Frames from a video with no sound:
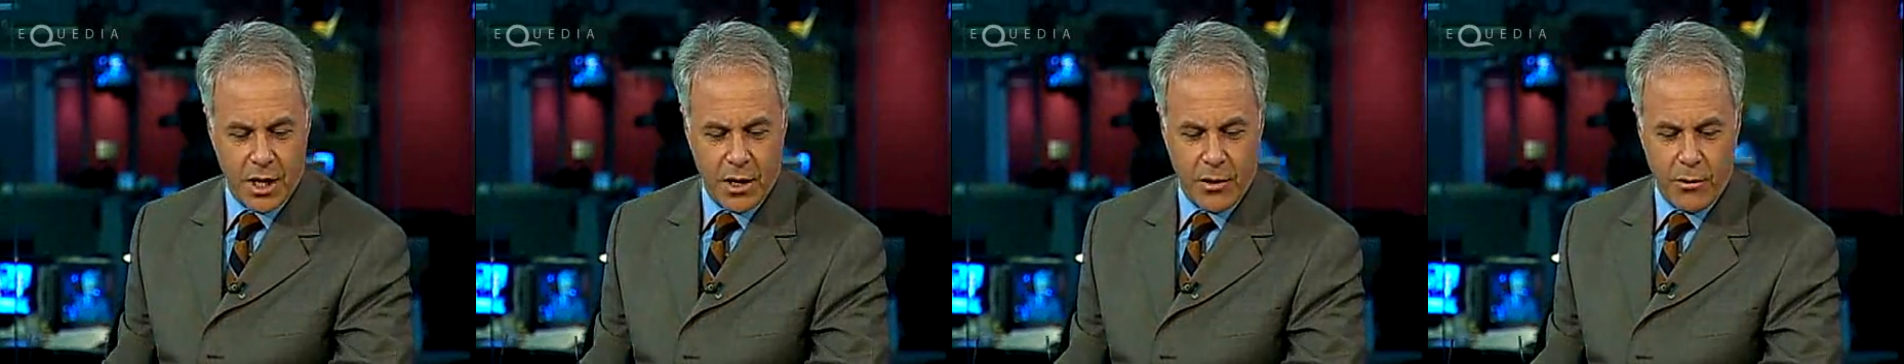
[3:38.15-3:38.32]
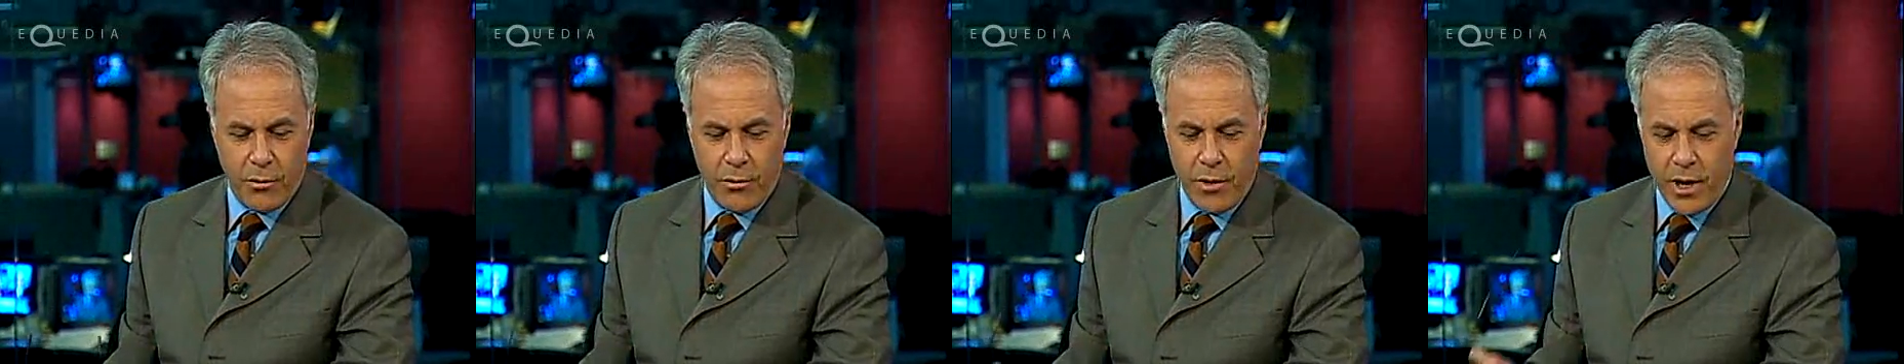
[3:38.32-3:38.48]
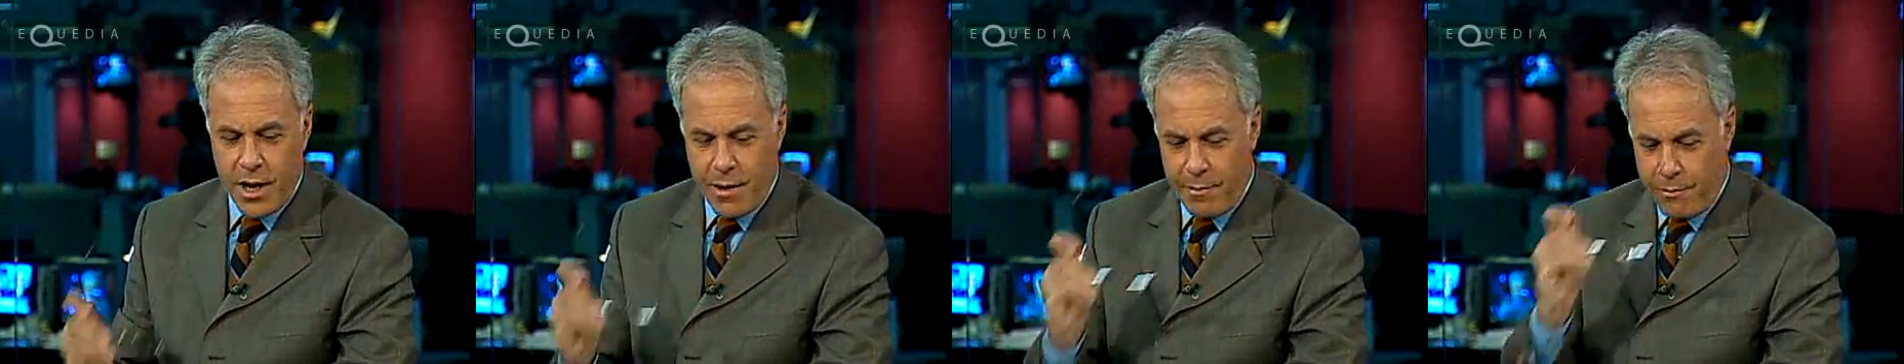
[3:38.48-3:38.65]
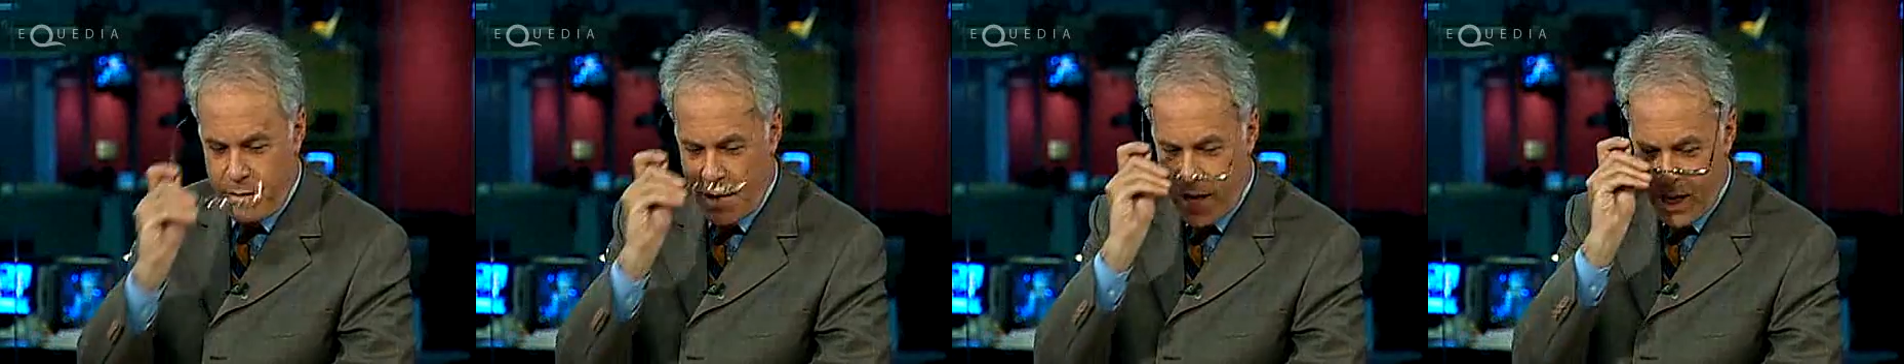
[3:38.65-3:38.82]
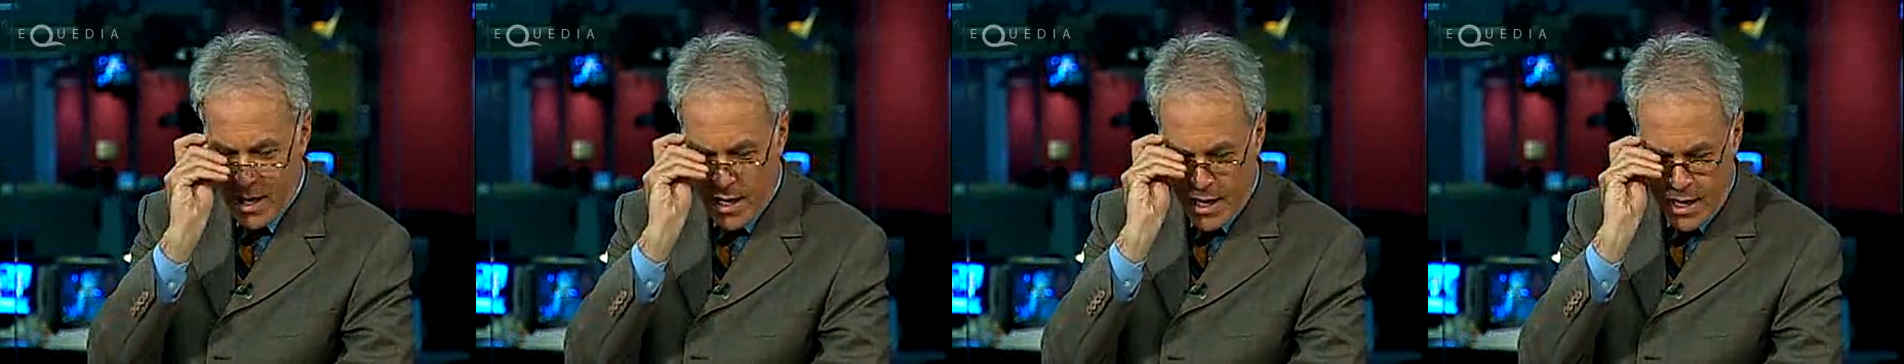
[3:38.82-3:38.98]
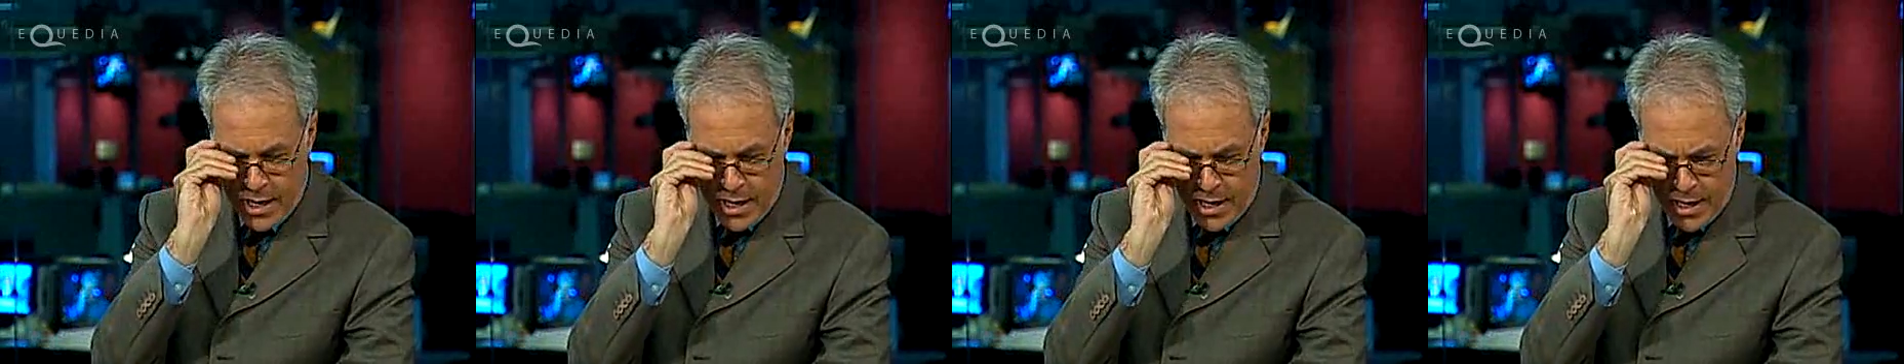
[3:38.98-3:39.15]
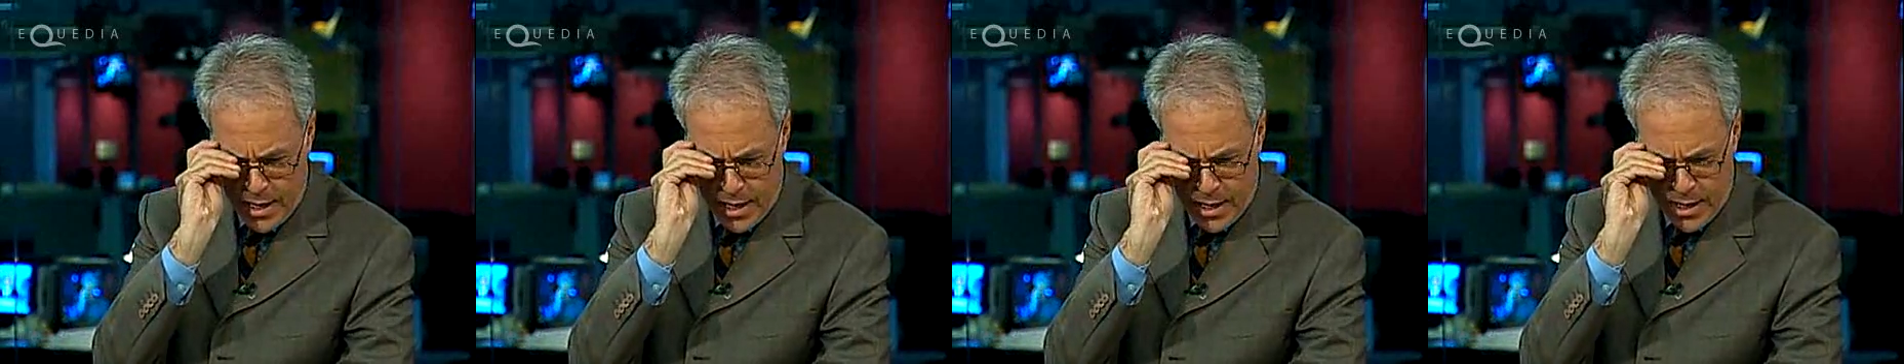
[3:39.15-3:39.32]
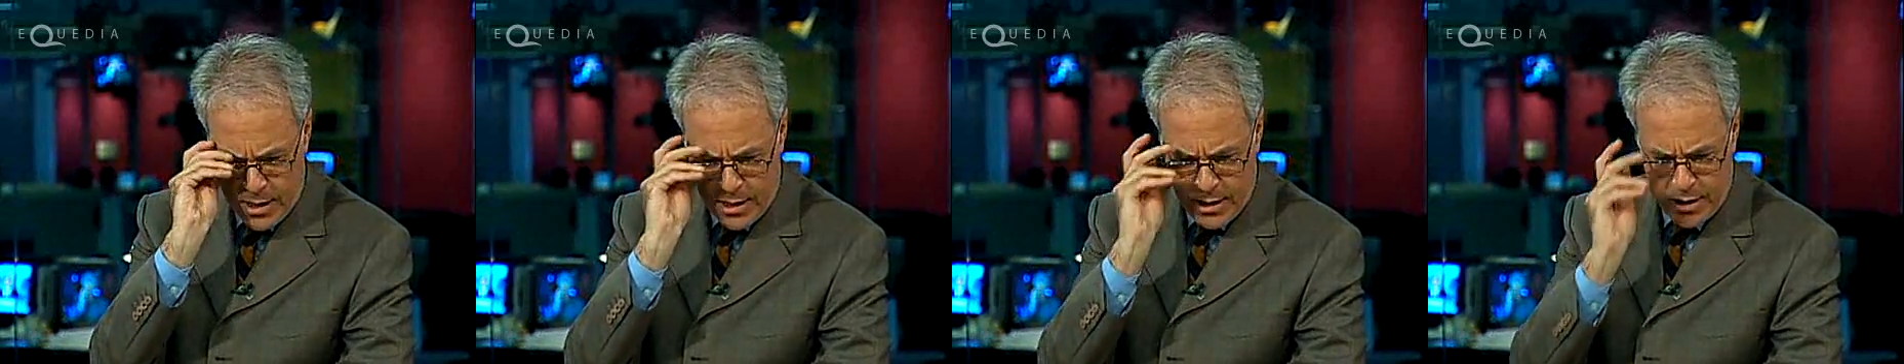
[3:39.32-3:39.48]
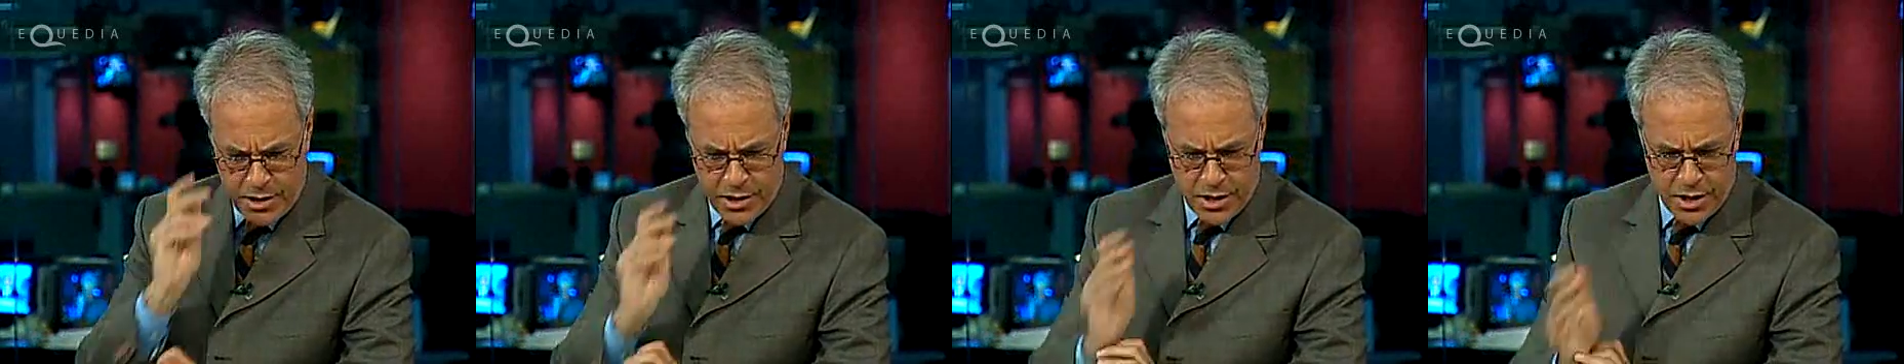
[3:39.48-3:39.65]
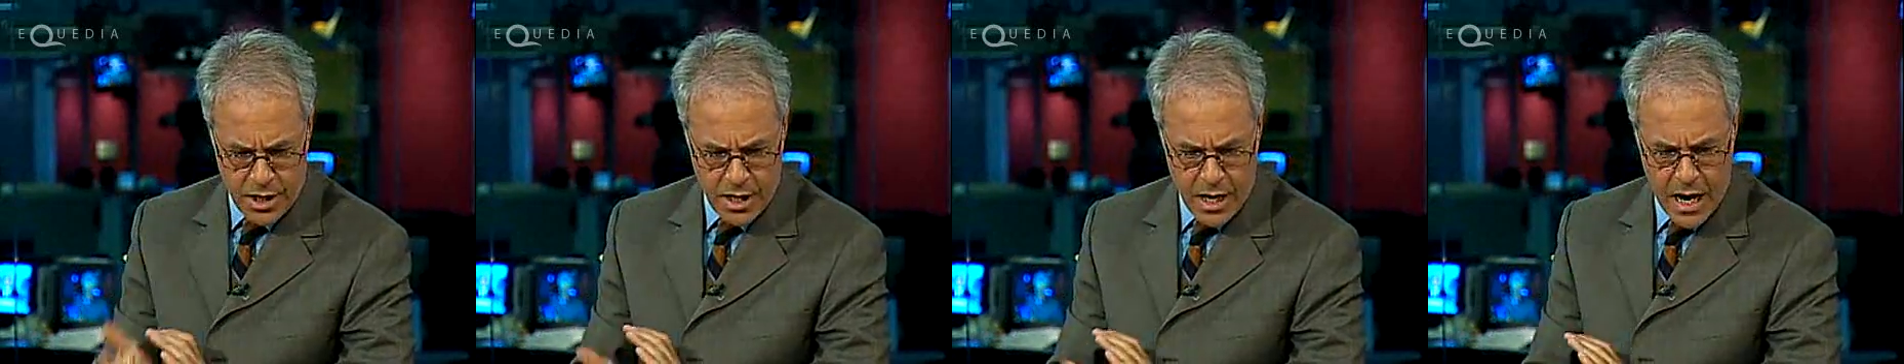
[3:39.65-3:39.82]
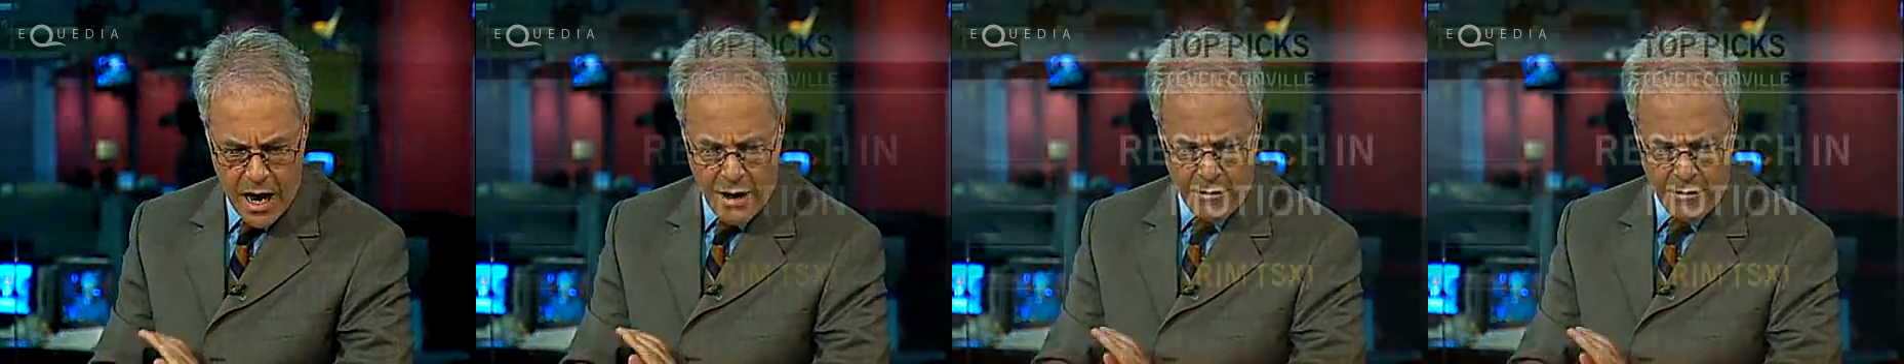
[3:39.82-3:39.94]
RIM, and let's see,